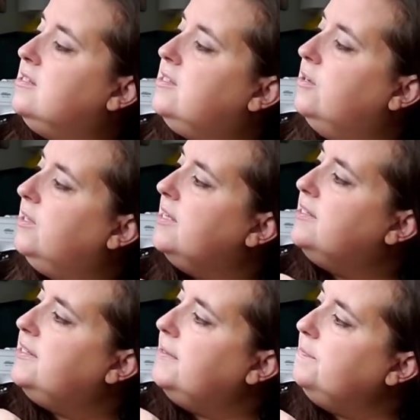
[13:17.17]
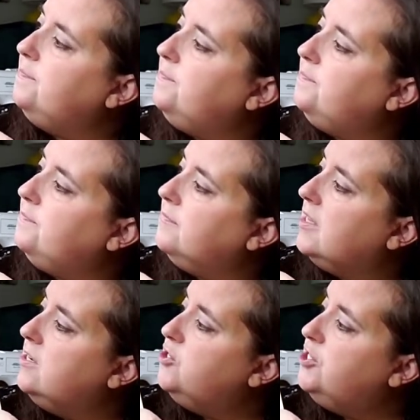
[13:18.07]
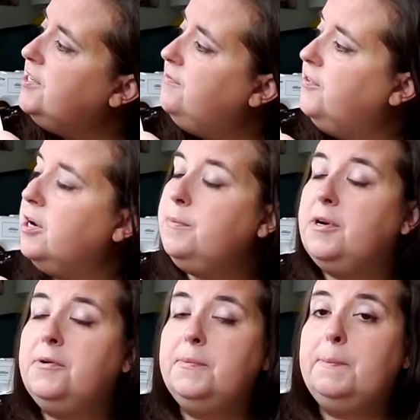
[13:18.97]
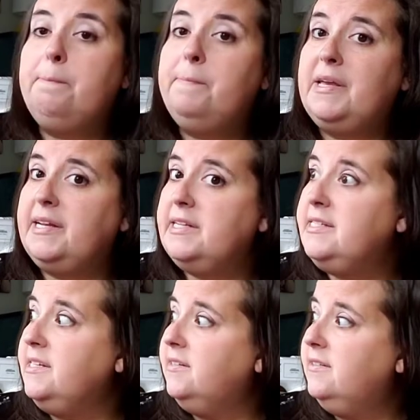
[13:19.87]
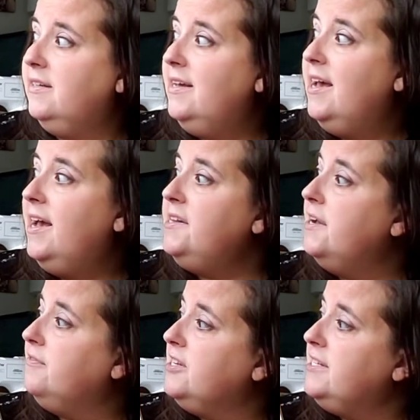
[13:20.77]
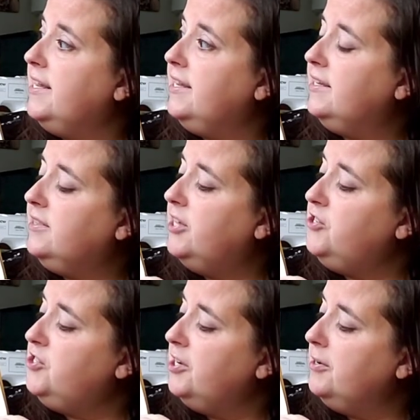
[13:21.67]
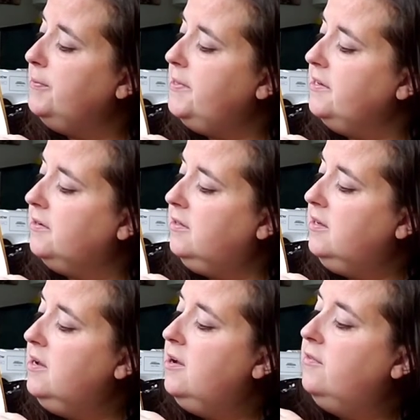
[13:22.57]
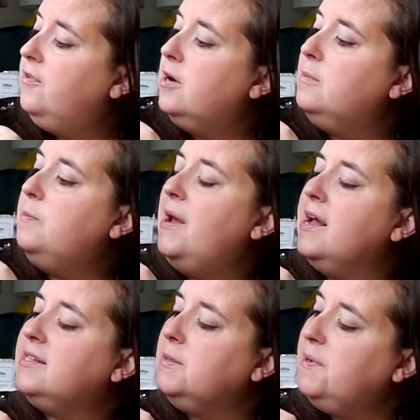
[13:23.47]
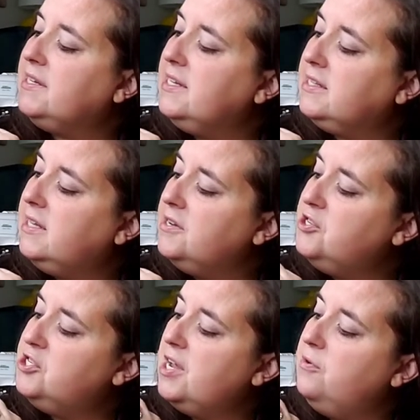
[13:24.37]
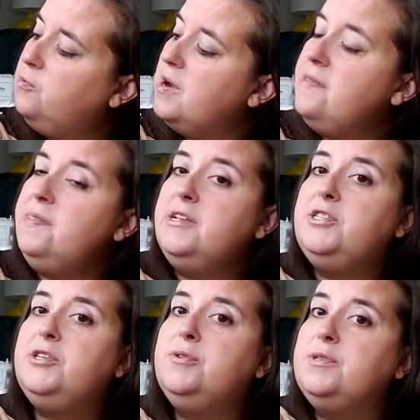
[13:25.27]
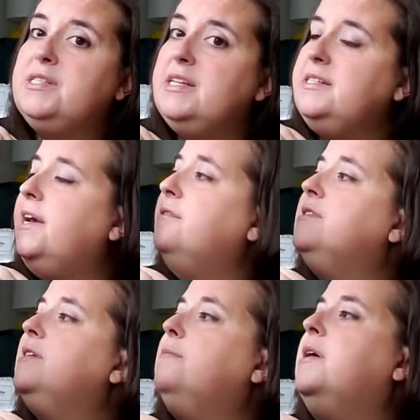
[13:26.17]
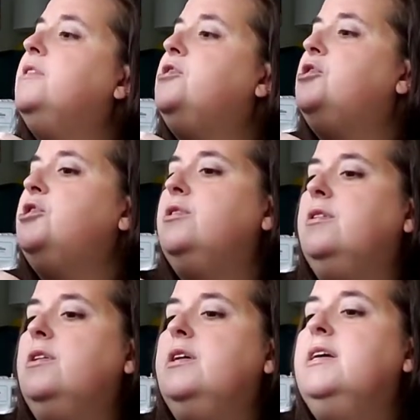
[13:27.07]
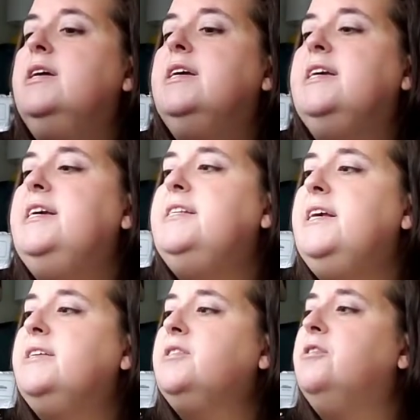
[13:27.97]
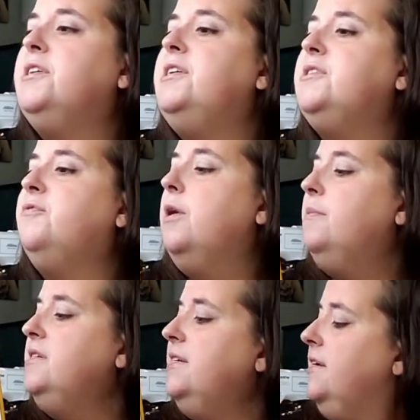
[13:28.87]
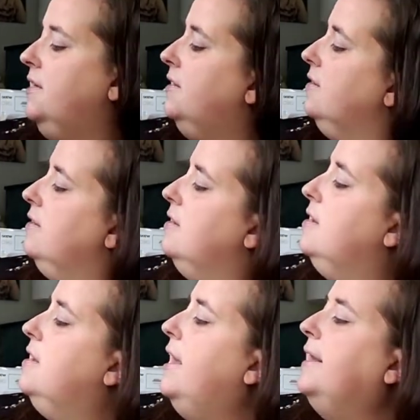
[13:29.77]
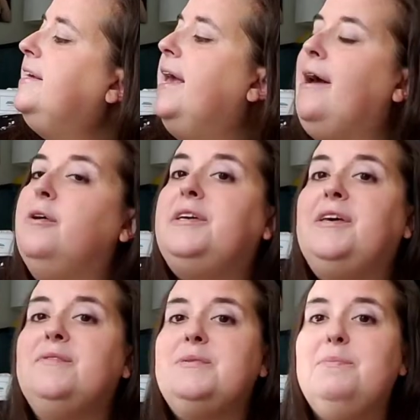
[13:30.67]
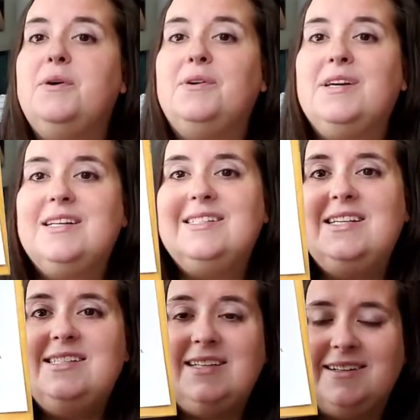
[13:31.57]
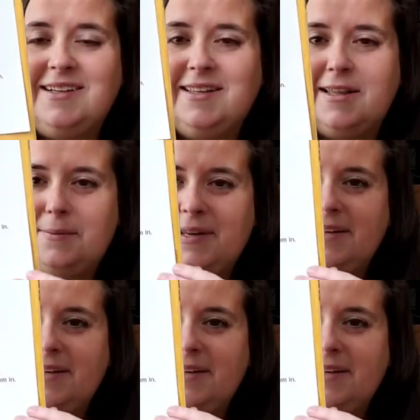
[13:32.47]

So let's see. She and Farmer made a deal, and every day they share a meal. Farmer packs a picnic lunch, and when the two sit down to munch, he takes cookies from a tin, and Cow gives milk to dunk them